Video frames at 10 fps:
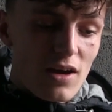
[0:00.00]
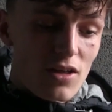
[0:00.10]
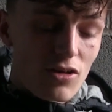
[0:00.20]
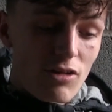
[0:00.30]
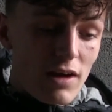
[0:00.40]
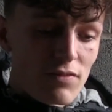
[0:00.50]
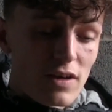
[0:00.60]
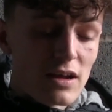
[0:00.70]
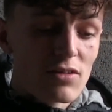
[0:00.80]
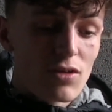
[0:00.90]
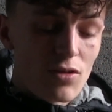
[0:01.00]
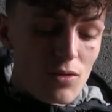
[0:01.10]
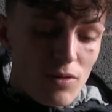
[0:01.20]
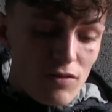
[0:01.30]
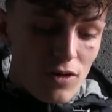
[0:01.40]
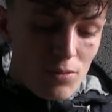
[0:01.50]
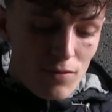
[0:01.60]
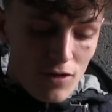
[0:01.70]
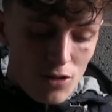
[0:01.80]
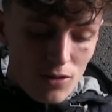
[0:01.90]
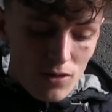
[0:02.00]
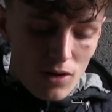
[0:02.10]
it's a great feeling to score my first professional